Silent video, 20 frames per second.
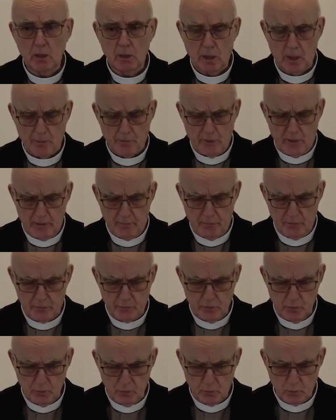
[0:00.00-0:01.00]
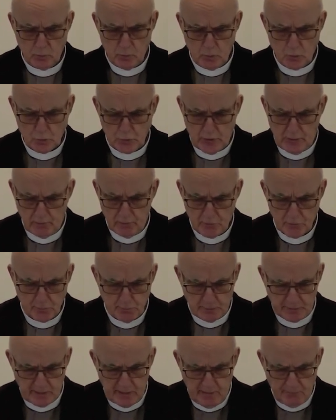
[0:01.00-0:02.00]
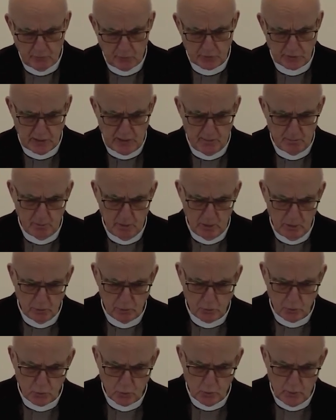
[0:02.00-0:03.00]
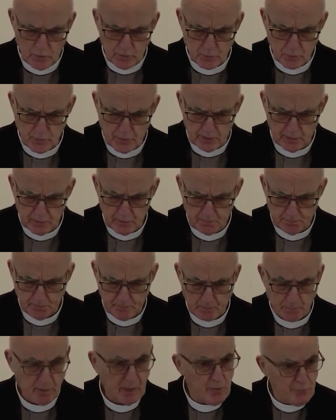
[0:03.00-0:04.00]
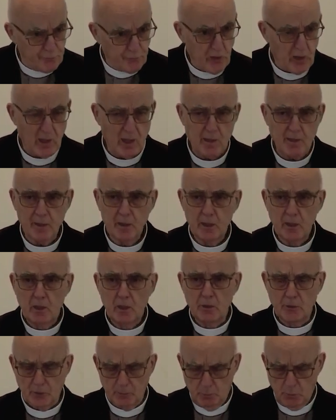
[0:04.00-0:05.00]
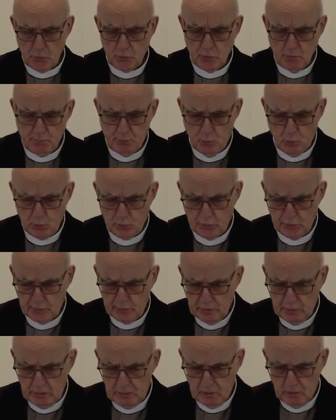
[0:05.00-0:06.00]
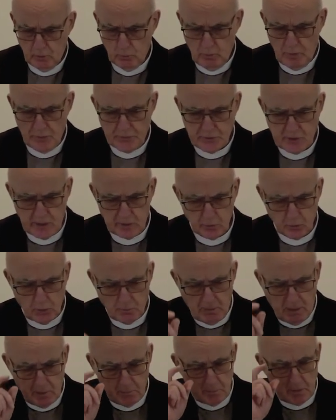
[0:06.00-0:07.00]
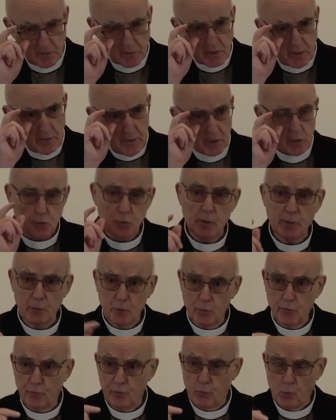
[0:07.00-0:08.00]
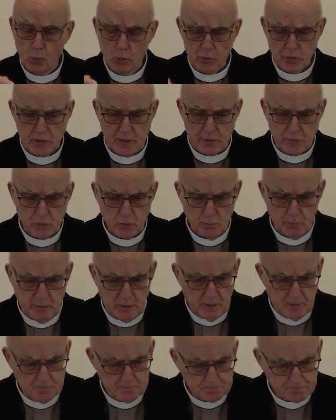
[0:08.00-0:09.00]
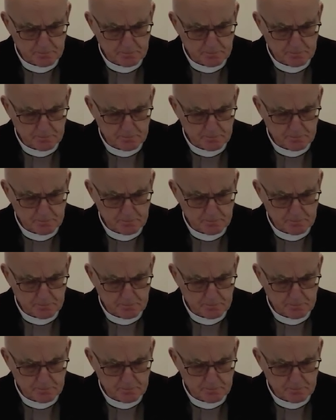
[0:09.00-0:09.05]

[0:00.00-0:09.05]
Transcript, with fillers: are relevant to ourselves. But I haven't got time to go into that. By far, the most important were the Ten Commandments, and that's what our focus has to be.